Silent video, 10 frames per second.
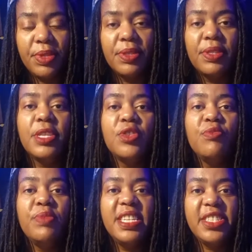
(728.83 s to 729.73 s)
The
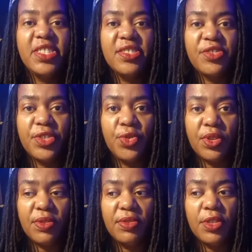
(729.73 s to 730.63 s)
humiliation ritual,
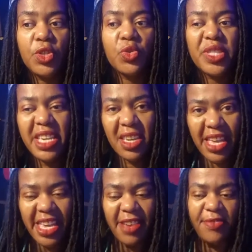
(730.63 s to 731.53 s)
it will take
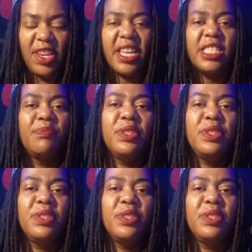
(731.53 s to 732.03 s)
every last bit